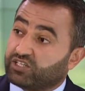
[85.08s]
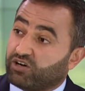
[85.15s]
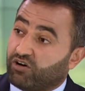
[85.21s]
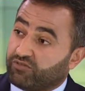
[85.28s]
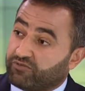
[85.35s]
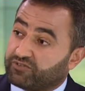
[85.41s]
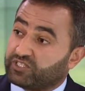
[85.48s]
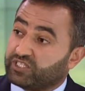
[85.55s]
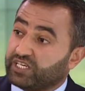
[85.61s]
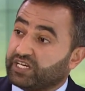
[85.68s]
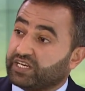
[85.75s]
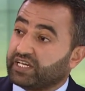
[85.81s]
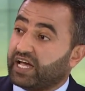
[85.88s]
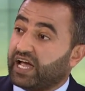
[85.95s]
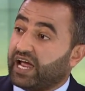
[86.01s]
of
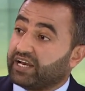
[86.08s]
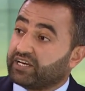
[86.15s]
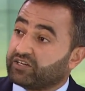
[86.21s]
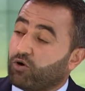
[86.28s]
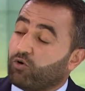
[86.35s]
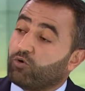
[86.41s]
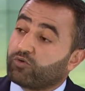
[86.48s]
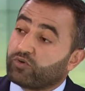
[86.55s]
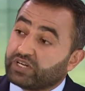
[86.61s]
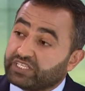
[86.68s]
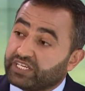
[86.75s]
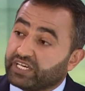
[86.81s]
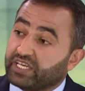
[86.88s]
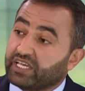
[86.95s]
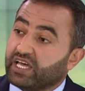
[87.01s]
Syria and
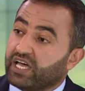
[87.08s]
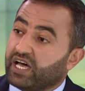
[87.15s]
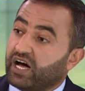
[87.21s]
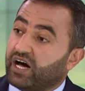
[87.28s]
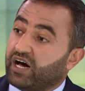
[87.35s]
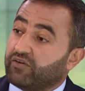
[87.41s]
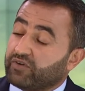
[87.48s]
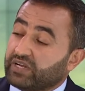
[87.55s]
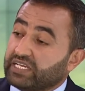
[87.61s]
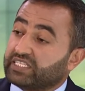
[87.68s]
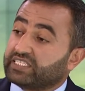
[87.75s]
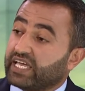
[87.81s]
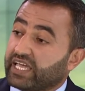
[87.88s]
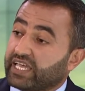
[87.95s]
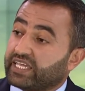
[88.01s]
already
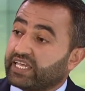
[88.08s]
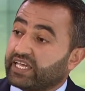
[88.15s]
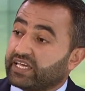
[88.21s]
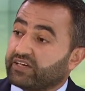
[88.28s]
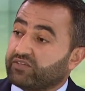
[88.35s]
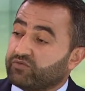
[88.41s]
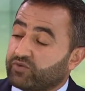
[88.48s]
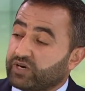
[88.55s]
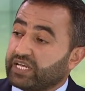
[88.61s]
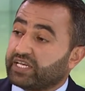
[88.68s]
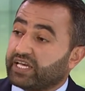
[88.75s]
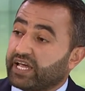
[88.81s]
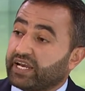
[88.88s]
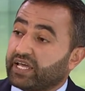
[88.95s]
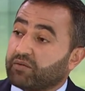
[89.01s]
retaking and
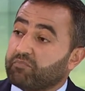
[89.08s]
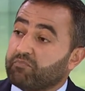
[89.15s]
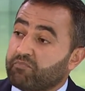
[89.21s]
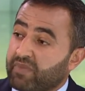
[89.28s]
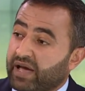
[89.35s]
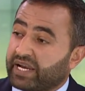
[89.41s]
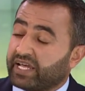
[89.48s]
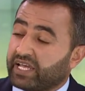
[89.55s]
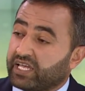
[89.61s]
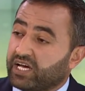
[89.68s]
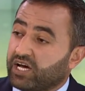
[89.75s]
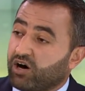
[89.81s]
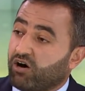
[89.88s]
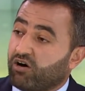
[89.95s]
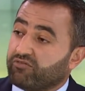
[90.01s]
regaining many
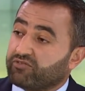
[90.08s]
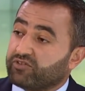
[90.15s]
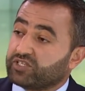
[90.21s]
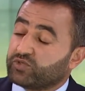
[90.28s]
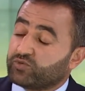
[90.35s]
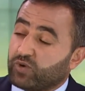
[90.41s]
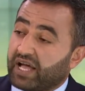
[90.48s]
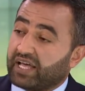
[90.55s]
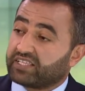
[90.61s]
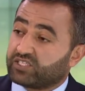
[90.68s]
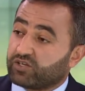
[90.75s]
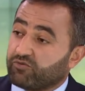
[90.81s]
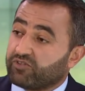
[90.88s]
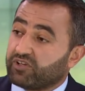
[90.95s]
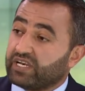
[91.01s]
of the swaths
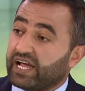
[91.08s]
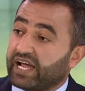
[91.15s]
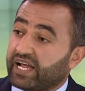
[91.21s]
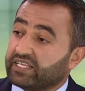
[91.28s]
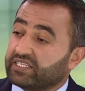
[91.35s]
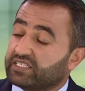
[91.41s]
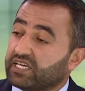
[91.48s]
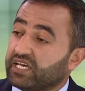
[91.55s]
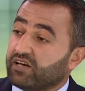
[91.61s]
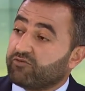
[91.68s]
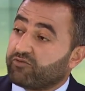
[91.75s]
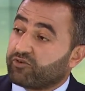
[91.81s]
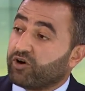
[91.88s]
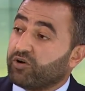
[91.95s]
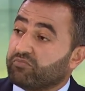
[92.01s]
of the land
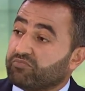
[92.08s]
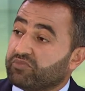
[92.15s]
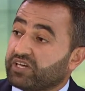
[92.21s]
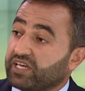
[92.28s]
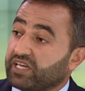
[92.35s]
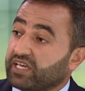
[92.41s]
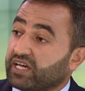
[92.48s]
from the